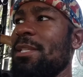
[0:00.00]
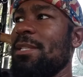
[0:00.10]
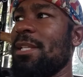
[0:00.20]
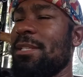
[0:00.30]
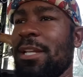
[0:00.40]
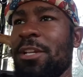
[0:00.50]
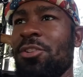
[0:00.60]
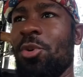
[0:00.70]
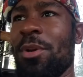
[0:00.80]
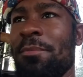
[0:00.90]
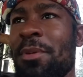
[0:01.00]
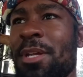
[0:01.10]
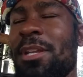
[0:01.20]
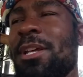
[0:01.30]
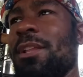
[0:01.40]
like they didn't know what it
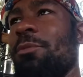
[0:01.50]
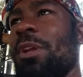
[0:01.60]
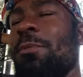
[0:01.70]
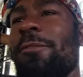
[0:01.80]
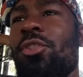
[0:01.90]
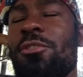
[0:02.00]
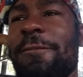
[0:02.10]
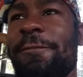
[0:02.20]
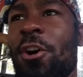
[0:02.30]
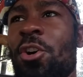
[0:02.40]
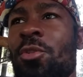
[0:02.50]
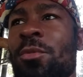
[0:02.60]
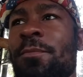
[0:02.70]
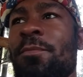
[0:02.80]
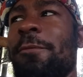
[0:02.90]
meant. Like, wait a minute, if you're on your
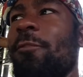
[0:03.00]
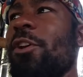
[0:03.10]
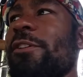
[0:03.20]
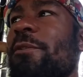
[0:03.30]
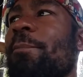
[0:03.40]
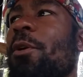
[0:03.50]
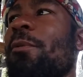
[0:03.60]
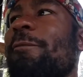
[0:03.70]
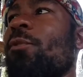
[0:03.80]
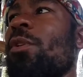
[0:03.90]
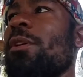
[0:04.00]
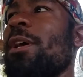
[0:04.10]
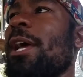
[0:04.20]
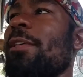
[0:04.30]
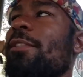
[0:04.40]
phone, I just want
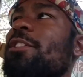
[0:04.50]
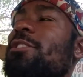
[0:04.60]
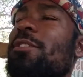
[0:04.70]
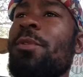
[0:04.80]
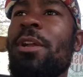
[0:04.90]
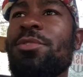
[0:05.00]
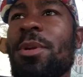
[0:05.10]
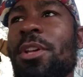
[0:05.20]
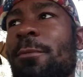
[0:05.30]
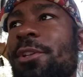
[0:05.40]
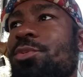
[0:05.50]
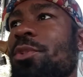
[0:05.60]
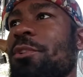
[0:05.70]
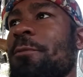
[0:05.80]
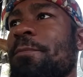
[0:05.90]
to get about
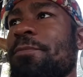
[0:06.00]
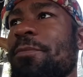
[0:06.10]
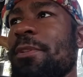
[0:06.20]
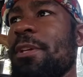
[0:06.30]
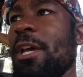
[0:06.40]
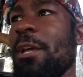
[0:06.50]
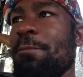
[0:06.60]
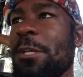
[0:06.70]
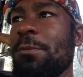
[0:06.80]
Twitter. It